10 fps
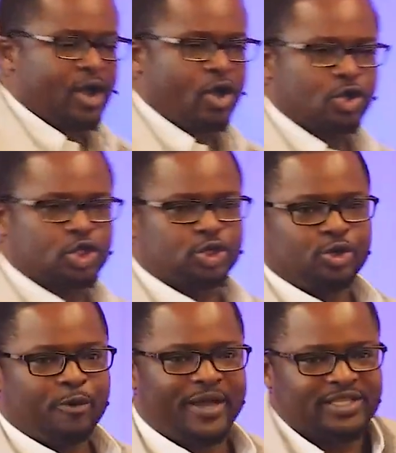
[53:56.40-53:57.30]
And God
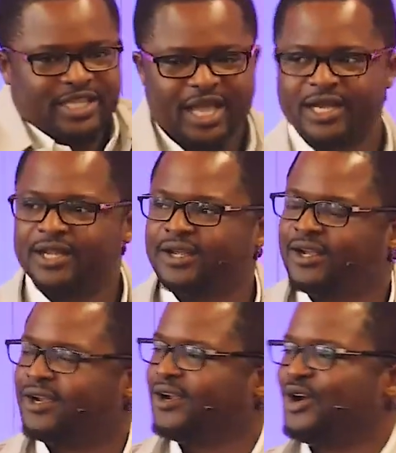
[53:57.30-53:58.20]
showed up and said,
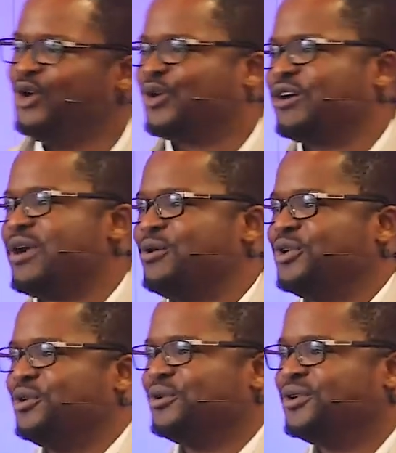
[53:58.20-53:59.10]
look
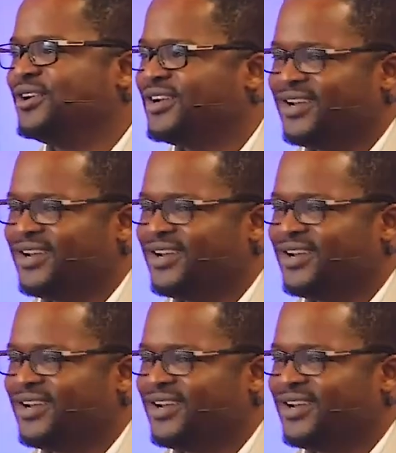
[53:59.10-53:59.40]
around you.